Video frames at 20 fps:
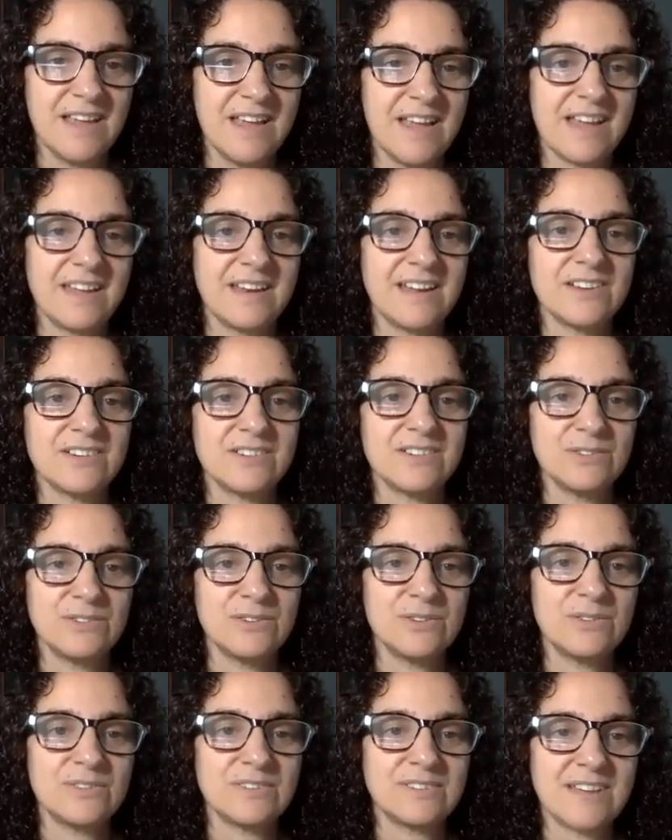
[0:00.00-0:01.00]
And as you
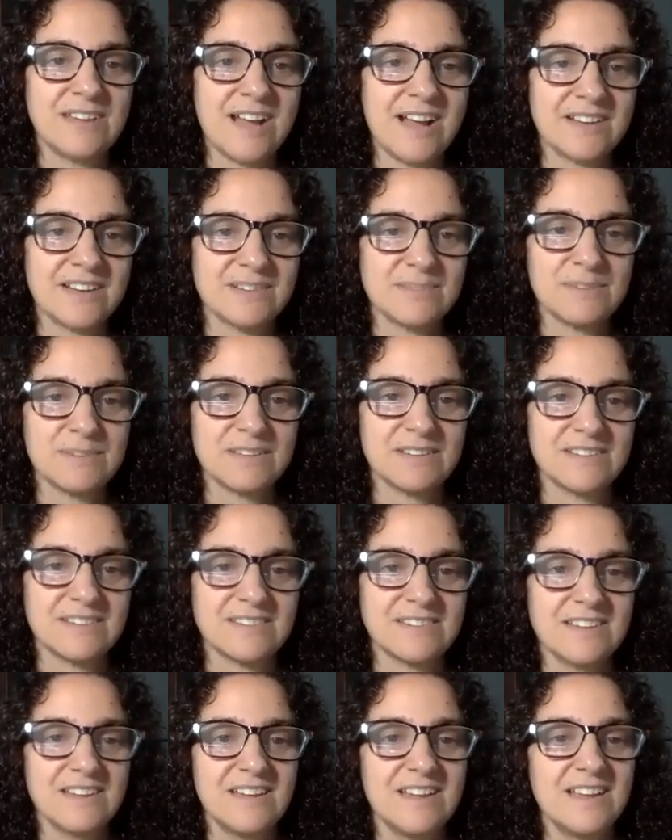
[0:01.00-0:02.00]
lose attachments,